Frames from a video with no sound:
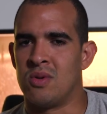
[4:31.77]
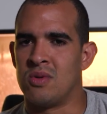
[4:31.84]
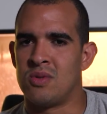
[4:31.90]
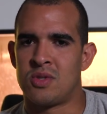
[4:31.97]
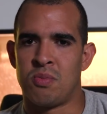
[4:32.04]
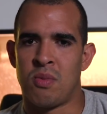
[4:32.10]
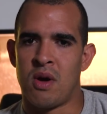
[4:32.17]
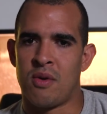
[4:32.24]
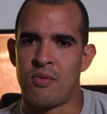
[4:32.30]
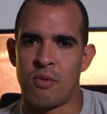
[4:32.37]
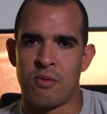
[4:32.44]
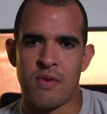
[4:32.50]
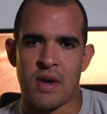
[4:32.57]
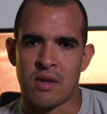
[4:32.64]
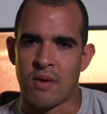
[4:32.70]
small
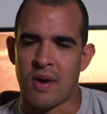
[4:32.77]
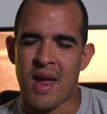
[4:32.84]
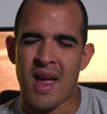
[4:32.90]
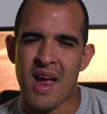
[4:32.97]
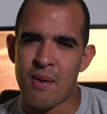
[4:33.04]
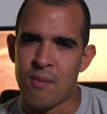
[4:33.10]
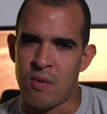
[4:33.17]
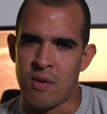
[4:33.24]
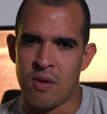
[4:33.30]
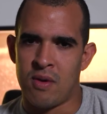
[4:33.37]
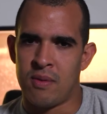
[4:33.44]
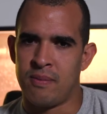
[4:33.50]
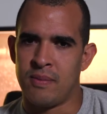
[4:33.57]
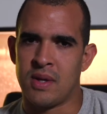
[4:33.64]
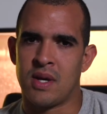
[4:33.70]
form factor
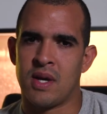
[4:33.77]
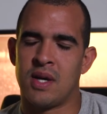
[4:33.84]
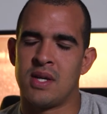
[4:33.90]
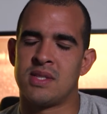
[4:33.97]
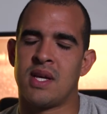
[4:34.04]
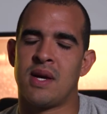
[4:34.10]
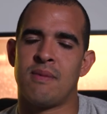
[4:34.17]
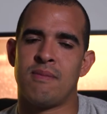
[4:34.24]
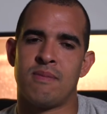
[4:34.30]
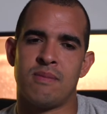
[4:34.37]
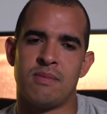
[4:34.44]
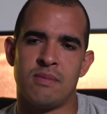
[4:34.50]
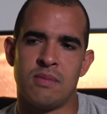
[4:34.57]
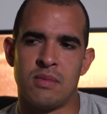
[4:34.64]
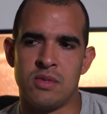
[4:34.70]
camera, because I'm,
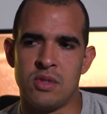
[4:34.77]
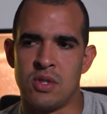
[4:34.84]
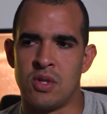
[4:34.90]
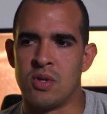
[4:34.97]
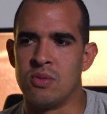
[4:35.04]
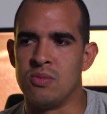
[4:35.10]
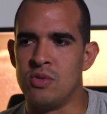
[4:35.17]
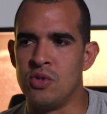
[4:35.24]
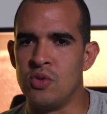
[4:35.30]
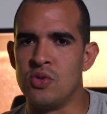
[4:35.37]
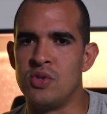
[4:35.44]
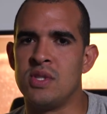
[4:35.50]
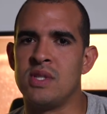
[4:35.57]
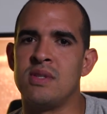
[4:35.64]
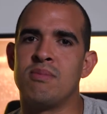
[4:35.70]

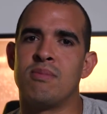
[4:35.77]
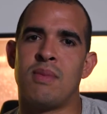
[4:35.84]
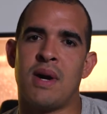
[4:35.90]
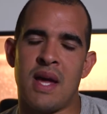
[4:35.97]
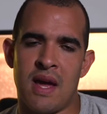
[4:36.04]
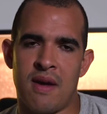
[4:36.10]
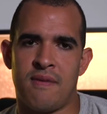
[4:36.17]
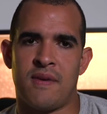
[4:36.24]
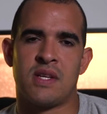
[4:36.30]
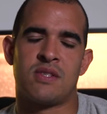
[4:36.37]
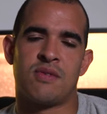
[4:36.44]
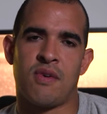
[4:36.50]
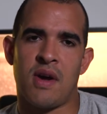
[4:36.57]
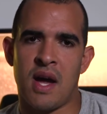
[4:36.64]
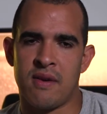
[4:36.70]
using my
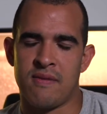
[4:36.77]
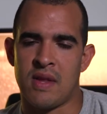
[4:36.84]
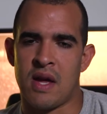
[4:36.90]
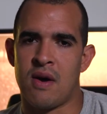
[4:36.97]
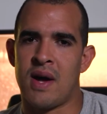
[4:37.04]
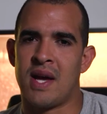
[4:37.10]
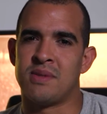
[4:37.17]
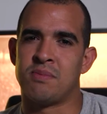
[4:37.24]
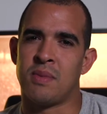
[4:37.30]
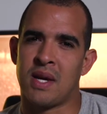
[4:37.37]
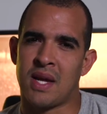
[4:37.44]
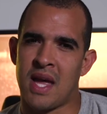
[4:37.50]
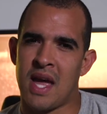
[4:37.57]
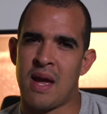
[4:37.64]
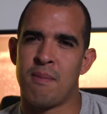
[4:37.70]
FS5 now as
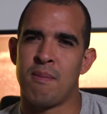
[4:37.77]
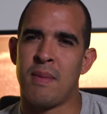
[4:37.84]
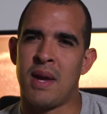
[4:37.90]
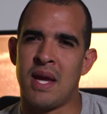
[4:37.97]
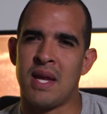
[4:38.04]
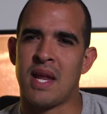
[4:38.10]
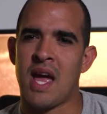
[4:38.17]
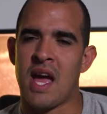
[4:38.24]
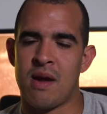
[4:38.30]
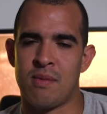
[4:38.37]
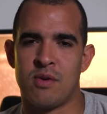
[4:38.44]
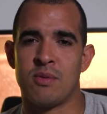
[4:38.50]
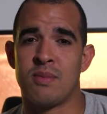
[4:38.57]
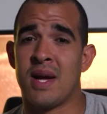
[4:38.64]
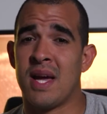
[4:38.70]
my main
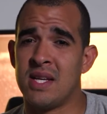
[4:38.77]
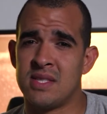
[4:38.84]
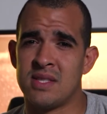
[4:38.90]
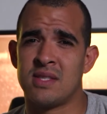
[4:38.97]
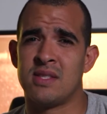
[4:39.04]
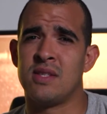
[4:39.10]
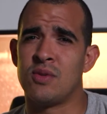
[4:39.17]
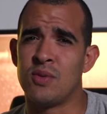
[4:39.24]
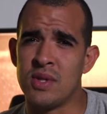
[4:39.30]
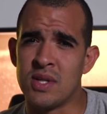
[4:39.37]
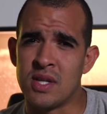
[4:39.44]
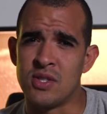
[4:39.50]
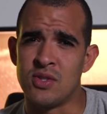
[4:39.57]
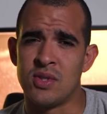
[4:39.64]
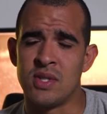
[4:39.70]
camera. My
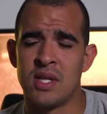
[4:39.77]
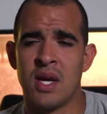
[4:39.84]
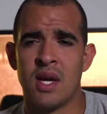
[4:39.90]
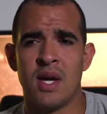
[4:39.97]
a6300